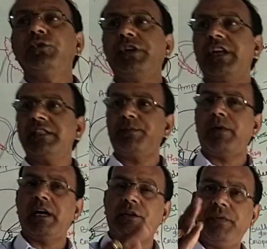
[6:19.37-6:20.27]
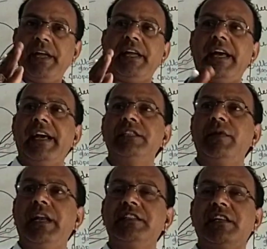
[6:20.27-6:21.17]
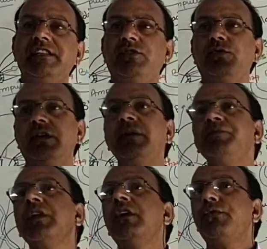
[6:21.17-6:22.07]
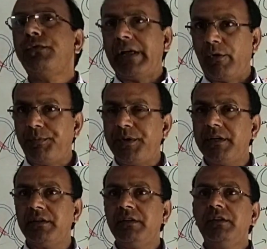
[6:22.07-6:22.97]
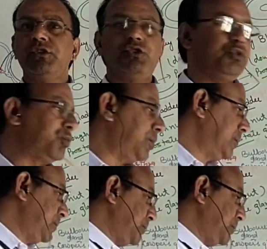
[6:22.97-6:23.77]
uterus pathway as well as reach to the fallopian tube.